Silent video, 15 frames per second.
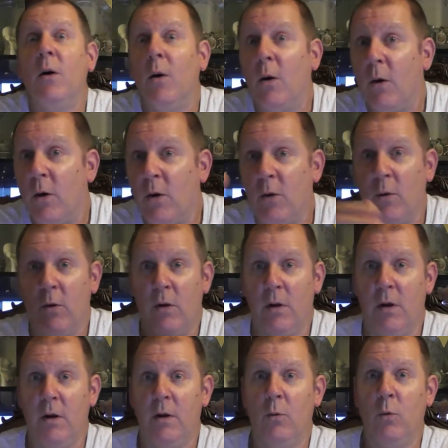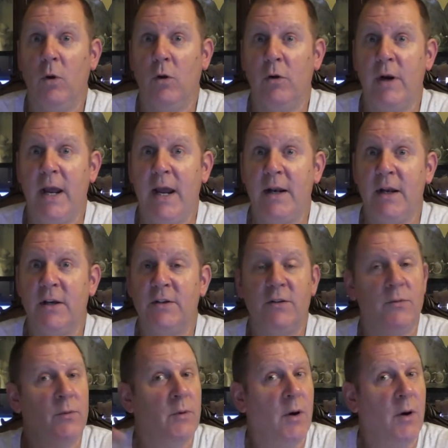well, Hernandez,